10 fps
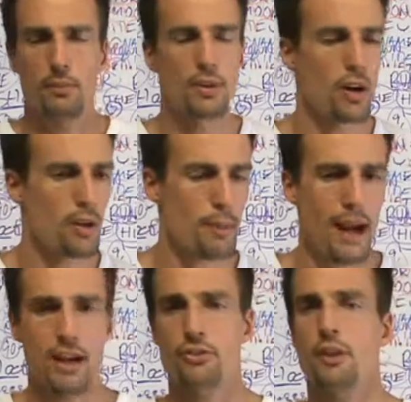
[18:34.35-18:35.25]
gone
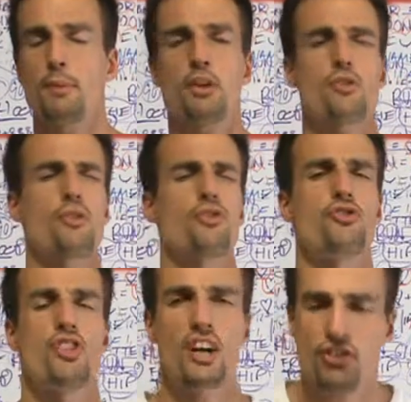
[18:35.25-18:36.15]
past. So they make sure there's
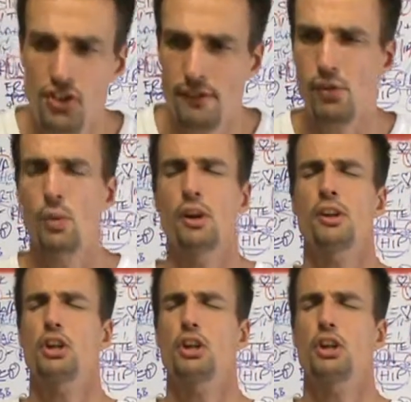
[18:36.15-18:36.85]
dust everywhere